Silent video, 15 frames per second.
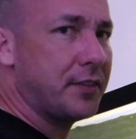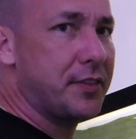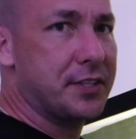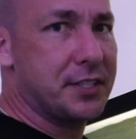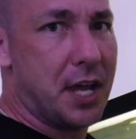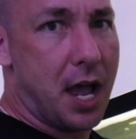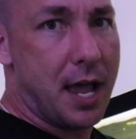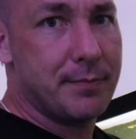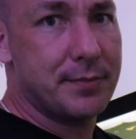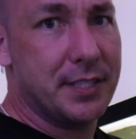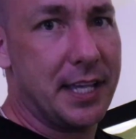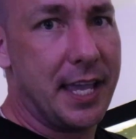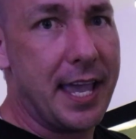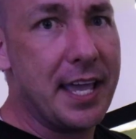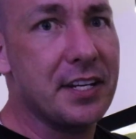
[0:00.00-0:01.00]
of the times
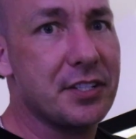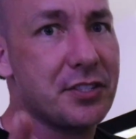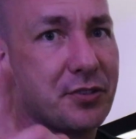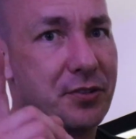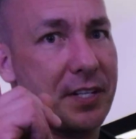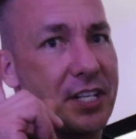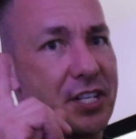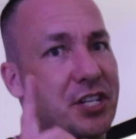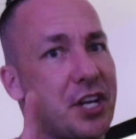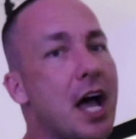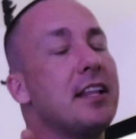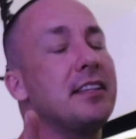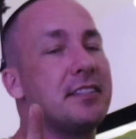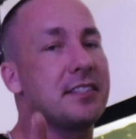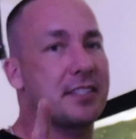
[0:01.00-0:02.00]
the industry
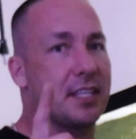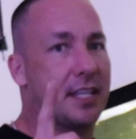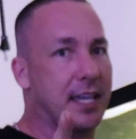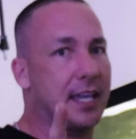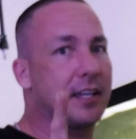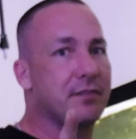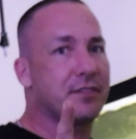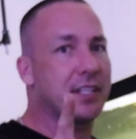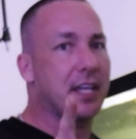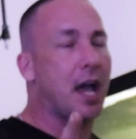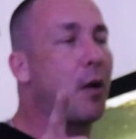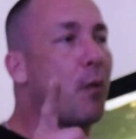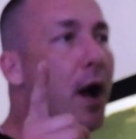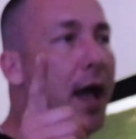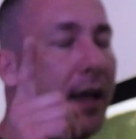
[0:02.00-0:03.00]
shuns the king of
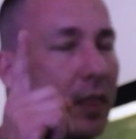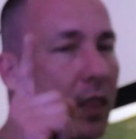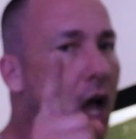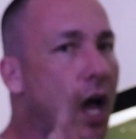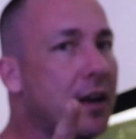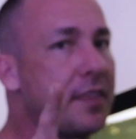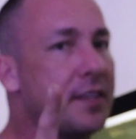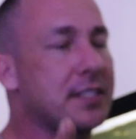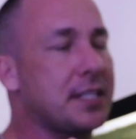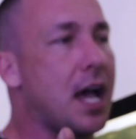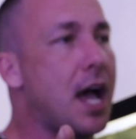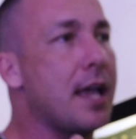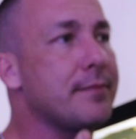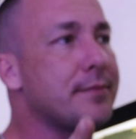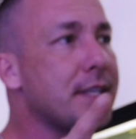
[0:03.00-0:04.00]
DIY. A lot of the
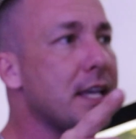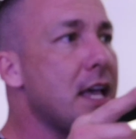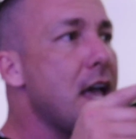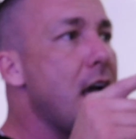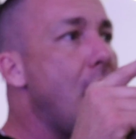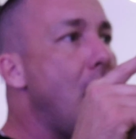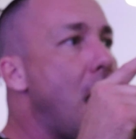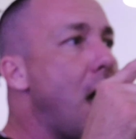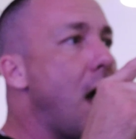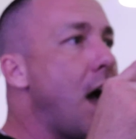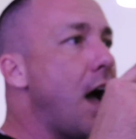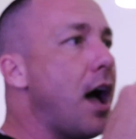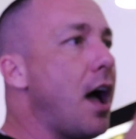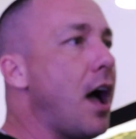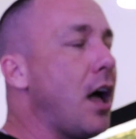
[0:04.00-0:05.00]
times
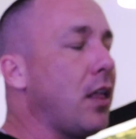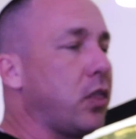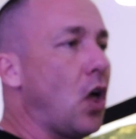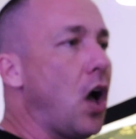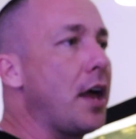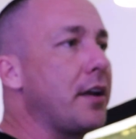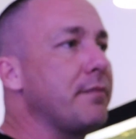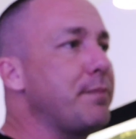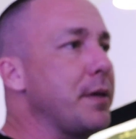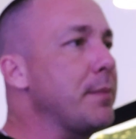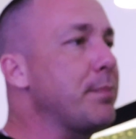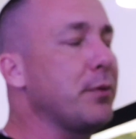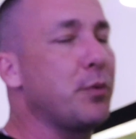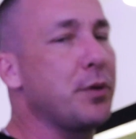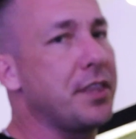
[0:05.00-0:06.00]
a lot of
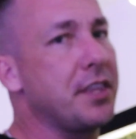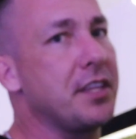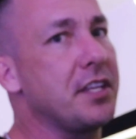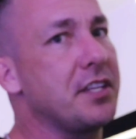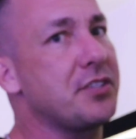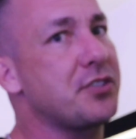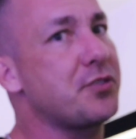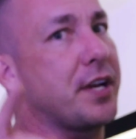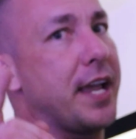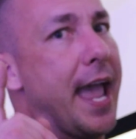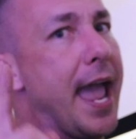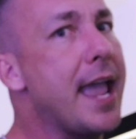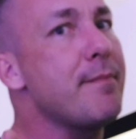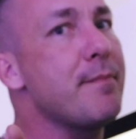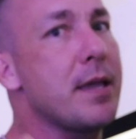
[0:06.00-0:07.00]
people within the industry
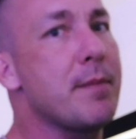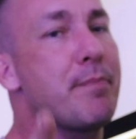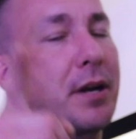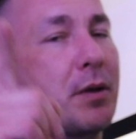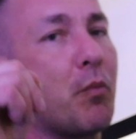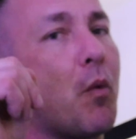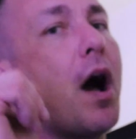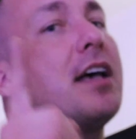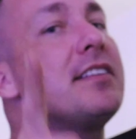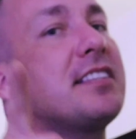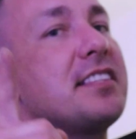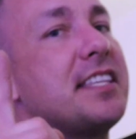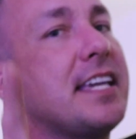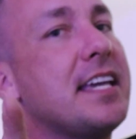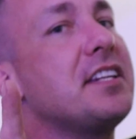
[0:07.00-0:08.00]
hate me, but it was
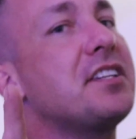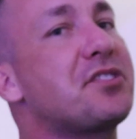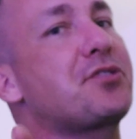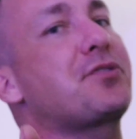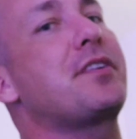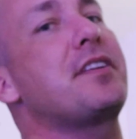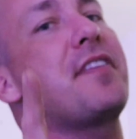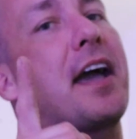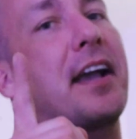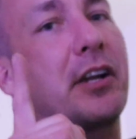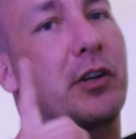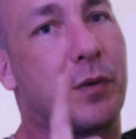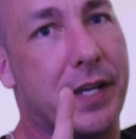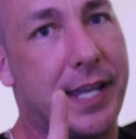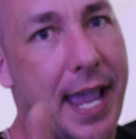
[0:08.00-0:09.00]
the industry that
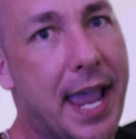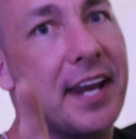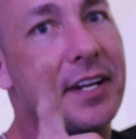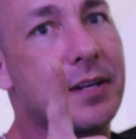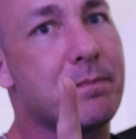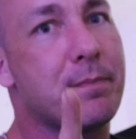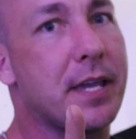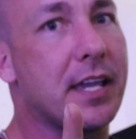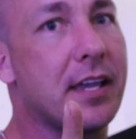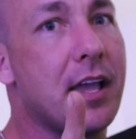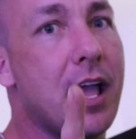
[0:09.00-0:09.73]
created me.